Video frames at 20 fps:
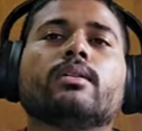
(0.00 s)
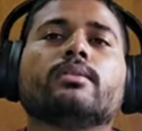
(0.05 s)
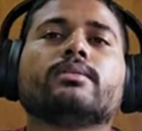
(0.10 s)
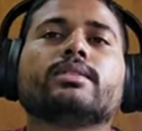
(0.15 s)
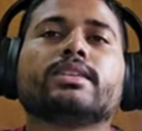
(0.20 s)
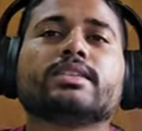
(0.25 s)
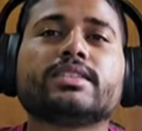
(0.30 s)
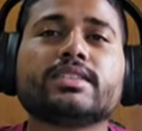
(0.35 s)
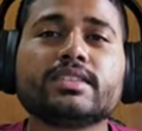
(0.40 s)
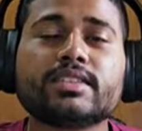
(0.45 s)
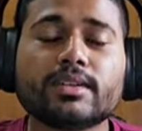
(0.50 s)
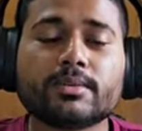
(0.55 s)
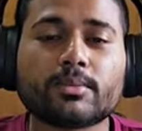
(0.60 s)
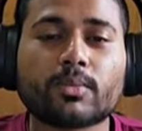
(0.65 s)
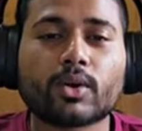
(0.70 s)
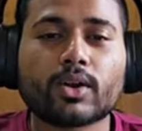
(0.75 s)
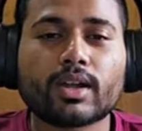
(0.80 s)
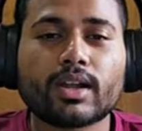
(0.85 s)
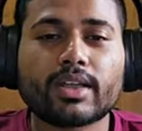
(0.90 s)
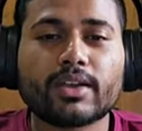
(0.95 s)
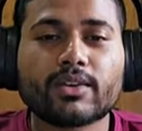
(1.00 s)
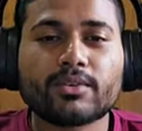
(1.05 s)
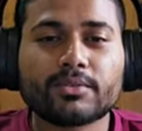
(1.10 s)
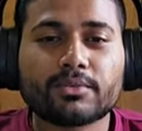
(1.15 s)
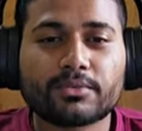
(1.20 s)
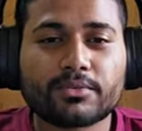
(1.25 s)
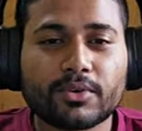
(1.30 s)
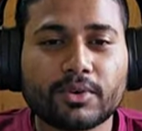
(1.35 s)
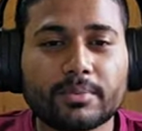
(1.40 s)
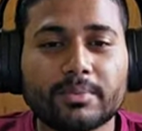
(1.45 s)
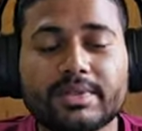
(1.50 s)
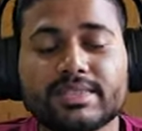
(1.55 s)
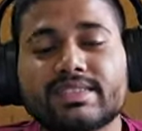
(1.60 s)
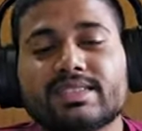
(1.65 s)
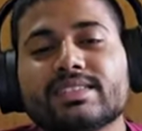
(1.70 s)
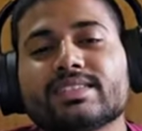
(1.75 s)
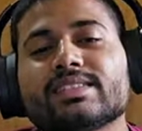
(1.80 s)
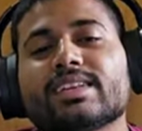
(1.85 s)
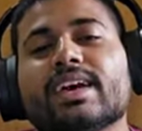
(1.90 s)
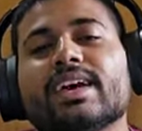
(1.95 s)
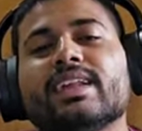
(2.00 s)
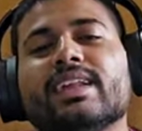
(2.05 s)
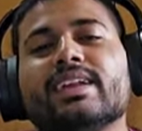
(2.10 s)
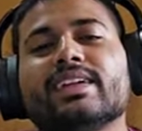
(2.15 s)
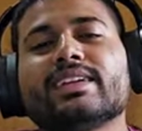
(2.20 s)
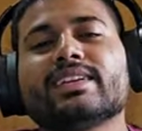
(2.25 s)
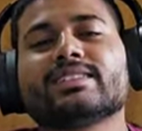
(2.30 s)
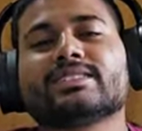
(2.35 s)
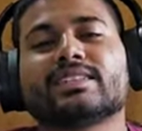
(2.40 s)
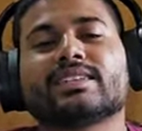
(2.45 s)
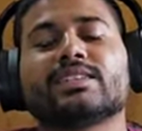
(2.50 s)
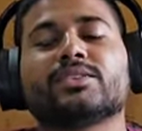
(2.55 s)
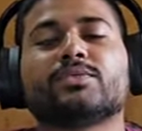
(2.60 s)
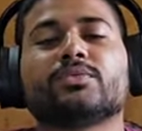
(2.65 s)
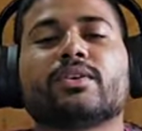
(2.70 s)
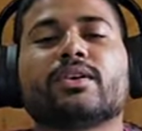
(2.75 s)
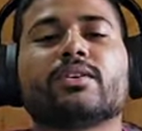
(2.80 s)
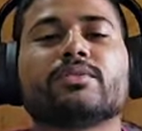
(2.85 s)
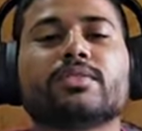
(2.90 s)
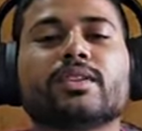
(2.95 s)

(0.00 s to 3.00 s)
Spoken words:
Decision Modeling for Business Analytics is one of